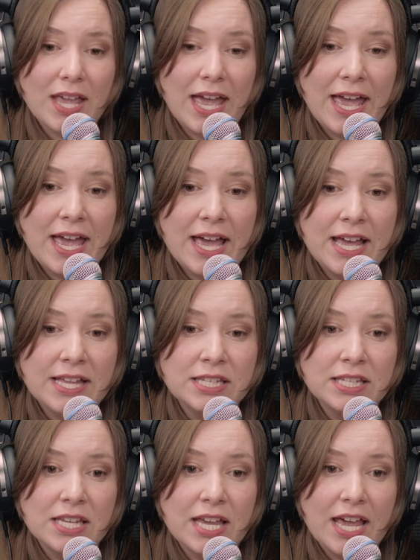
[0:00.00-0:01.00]

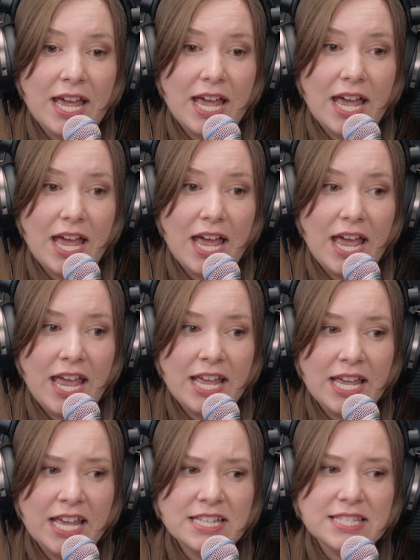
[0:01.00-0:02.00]
And
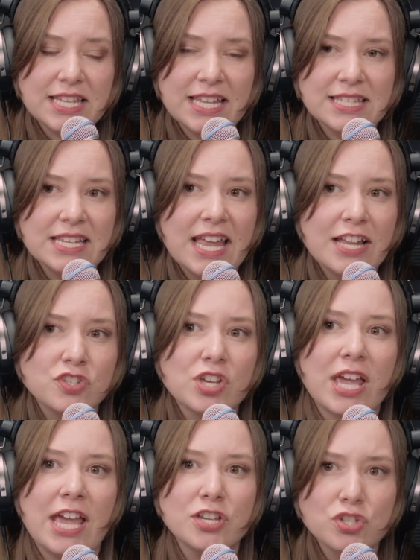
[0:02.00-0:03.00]
it's an
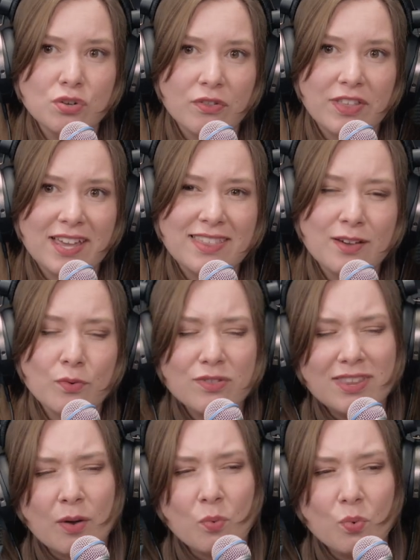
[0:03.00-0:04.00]
educational thing that
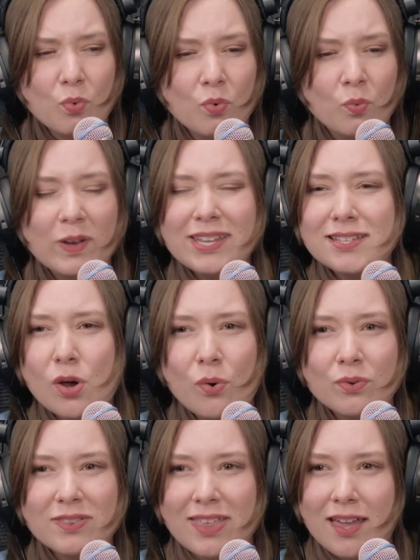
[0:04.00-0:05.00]
we
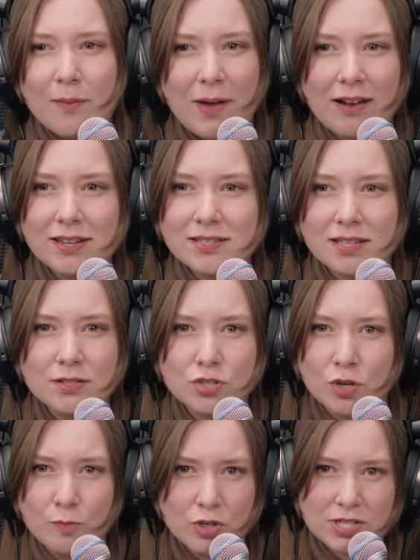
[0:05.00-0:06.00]
don't think about as
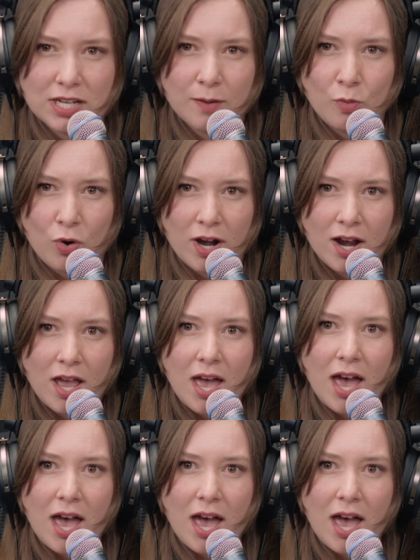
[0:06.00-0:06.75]
consumers anymore.